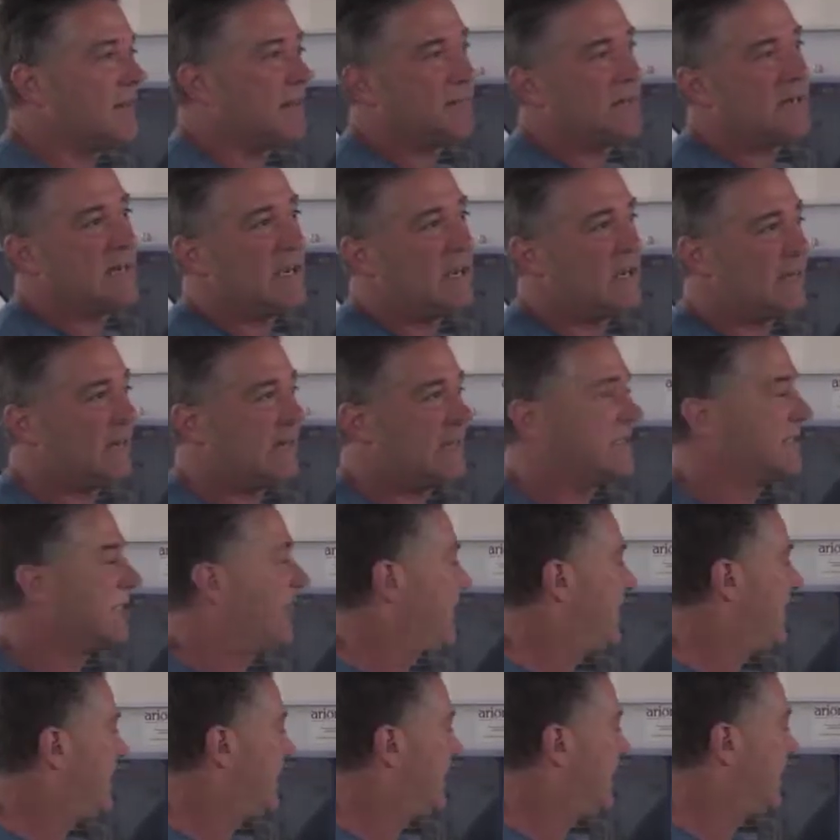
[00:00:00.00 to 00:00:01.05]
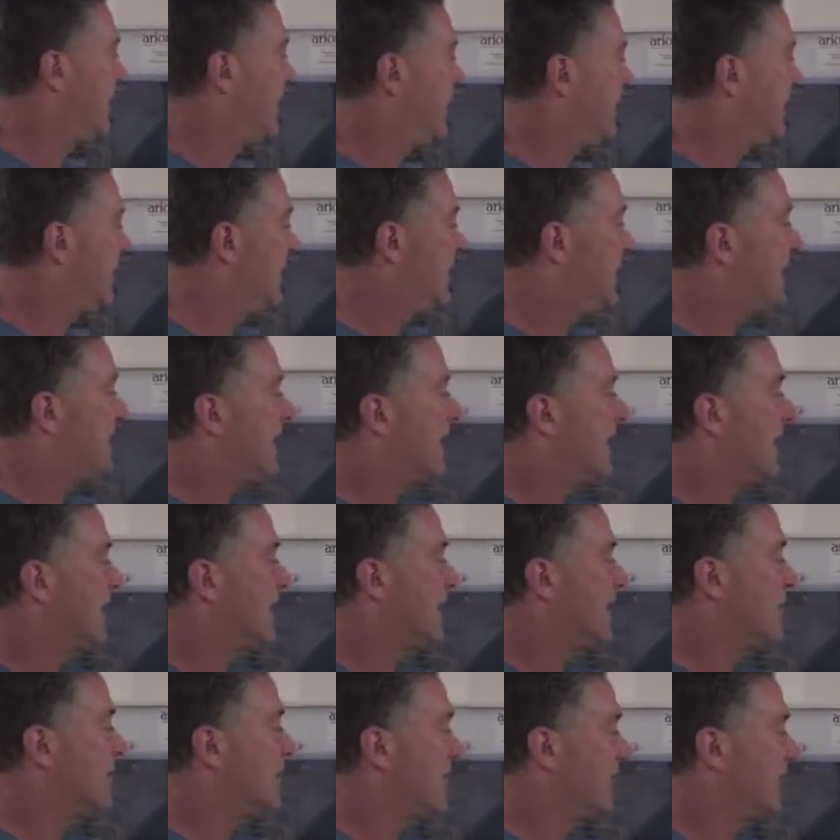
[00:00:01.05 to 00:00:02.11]
come down here at 10:30, I
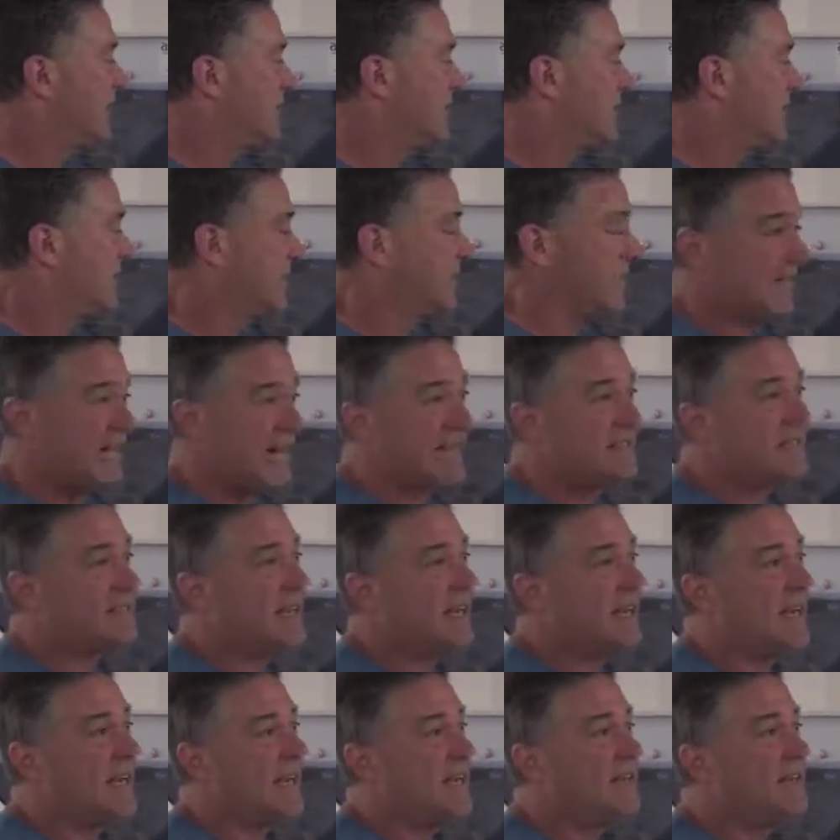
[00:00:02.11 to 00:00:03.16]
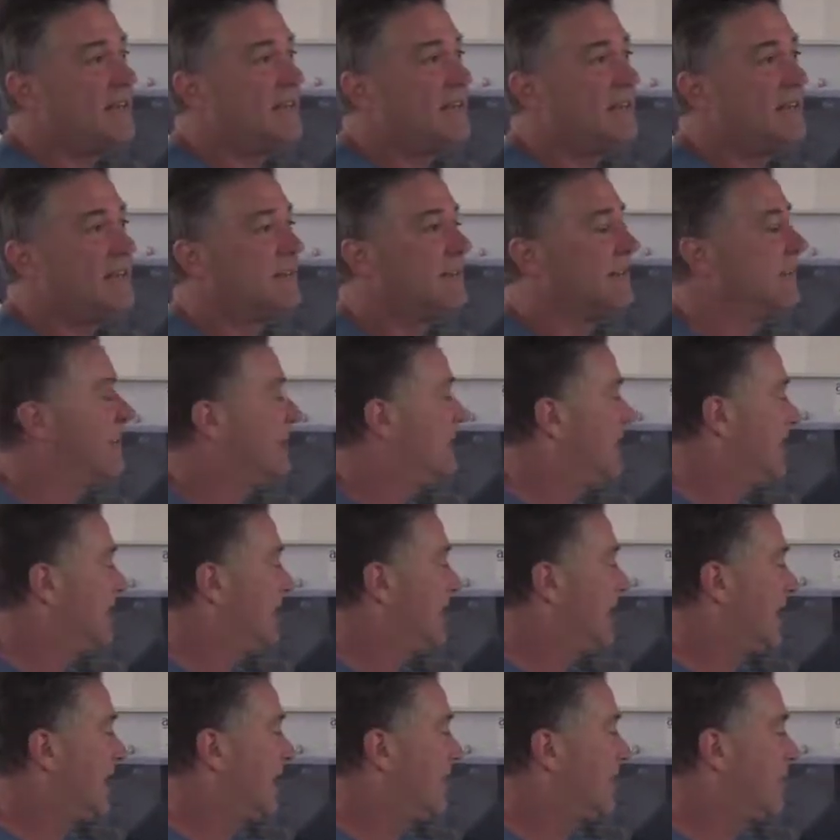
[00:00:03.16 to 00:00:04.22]
can change it to that day,
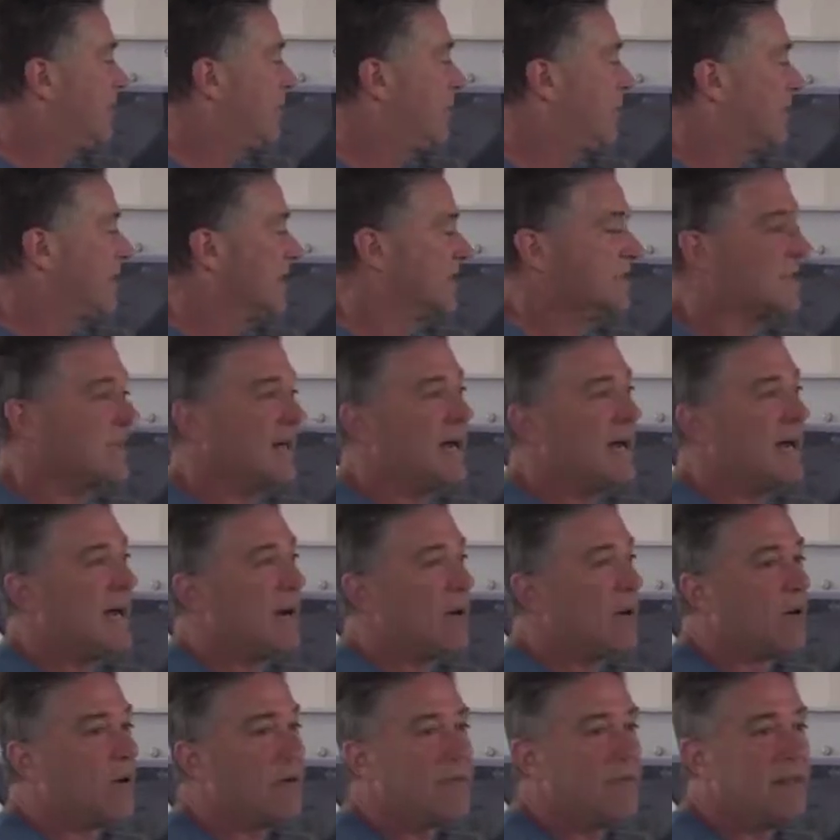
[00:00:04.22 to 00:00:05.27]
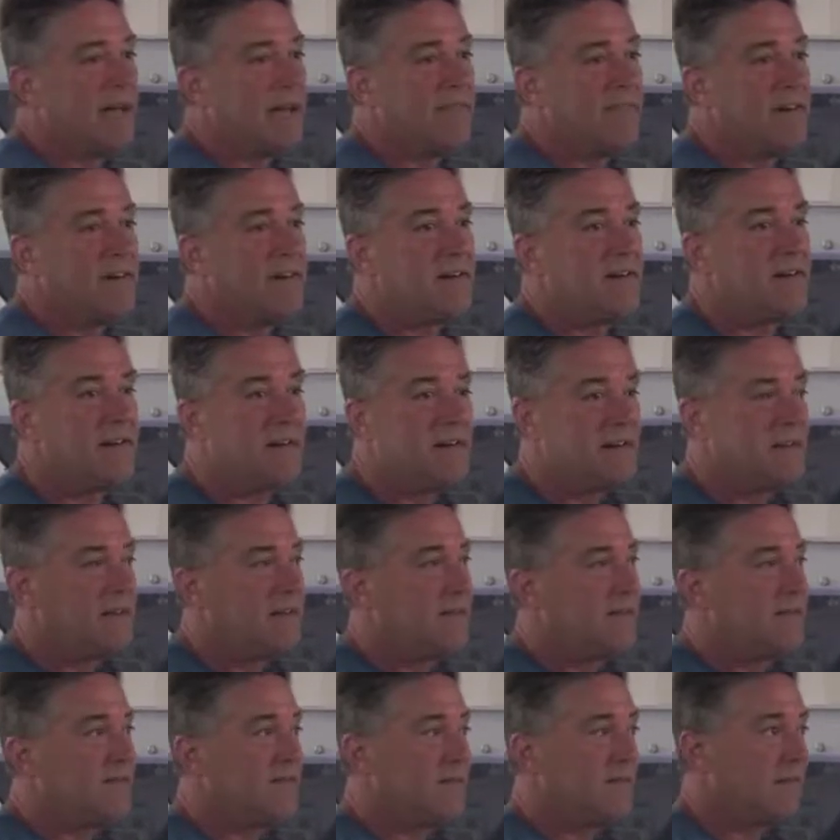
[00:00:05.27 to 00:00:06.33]
and put it to hour 11.
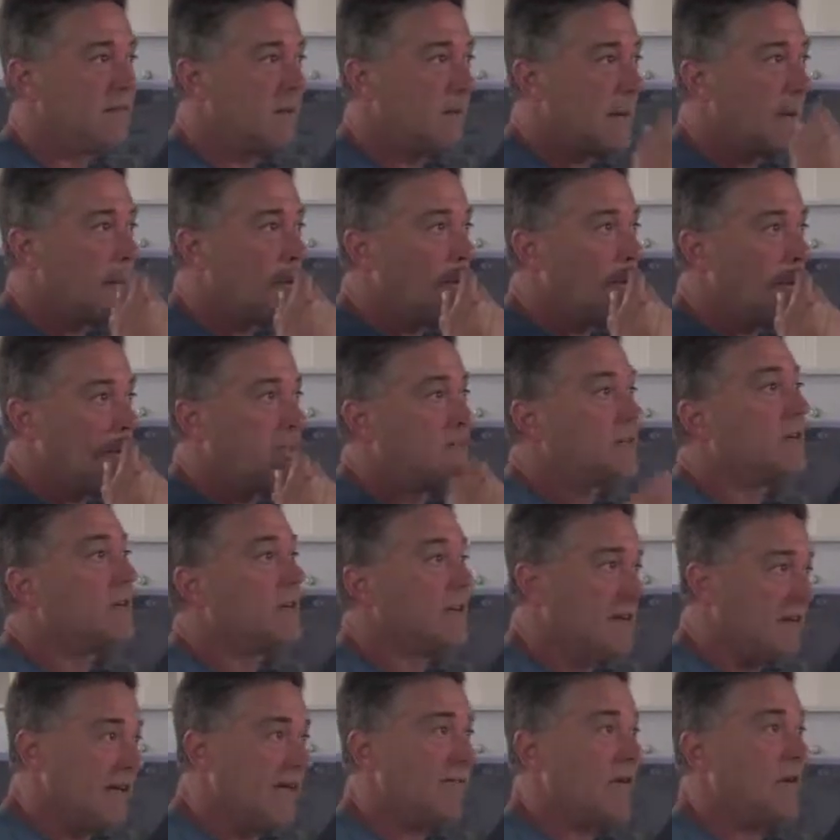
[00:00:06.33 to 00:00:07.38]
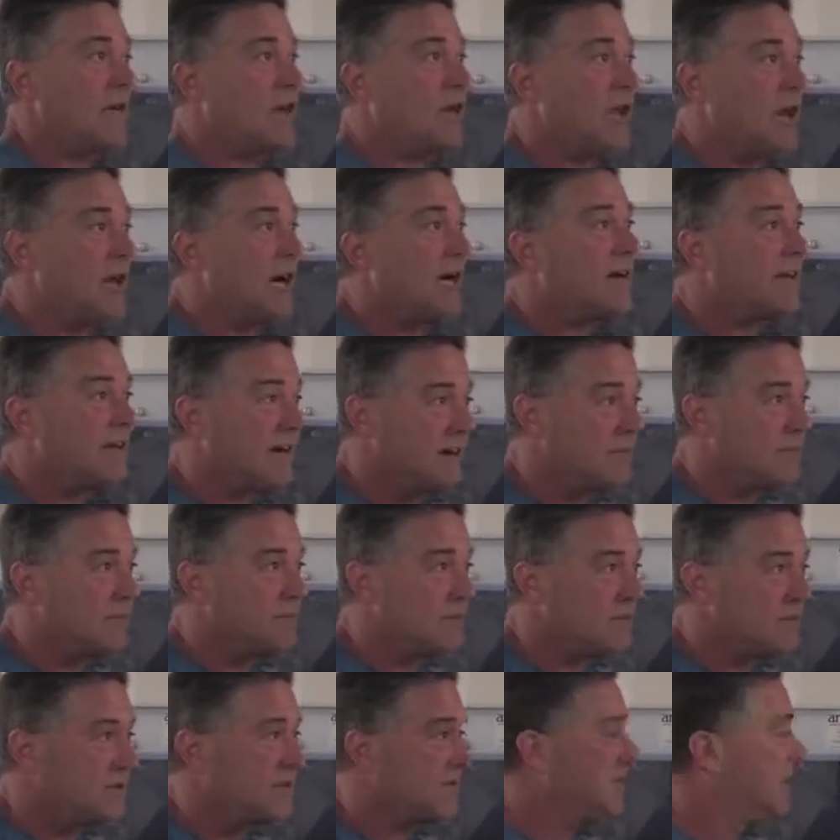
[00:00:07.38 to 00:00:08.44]
Wait till 11 o'clock
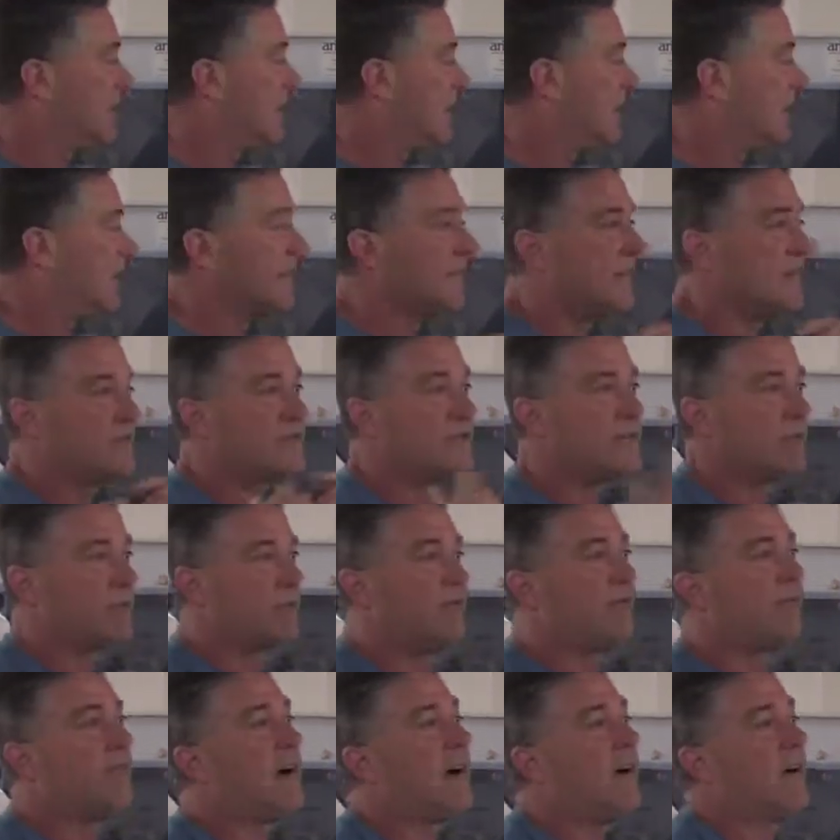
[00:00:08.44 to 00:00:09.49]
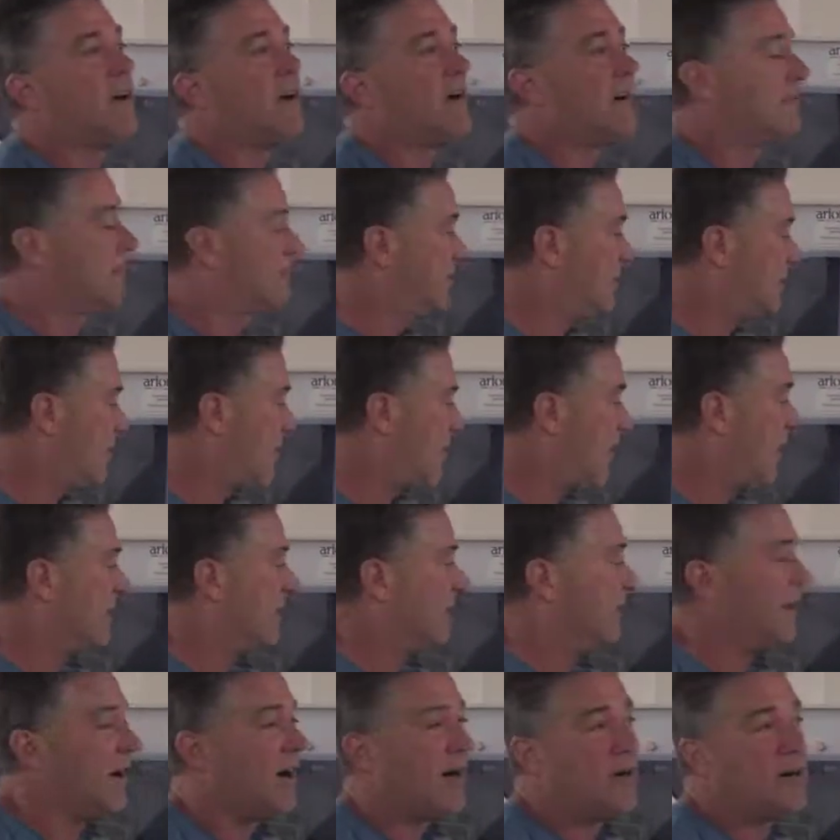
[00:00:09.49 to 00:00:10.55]
comes, right. and this thing will fire all
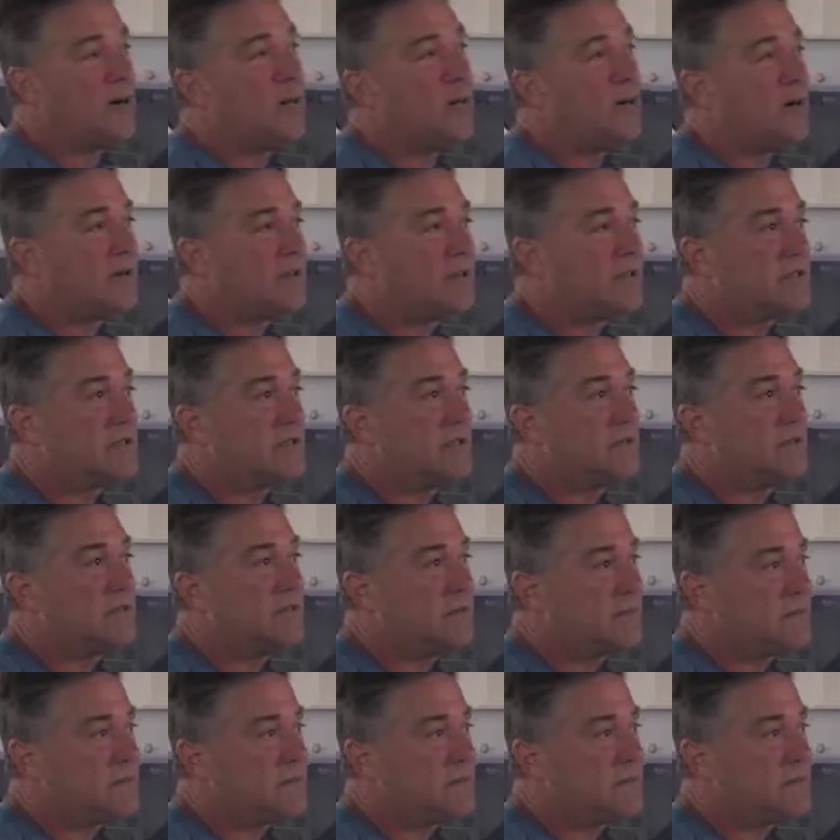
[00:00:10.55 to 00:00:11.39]
in auto on its own.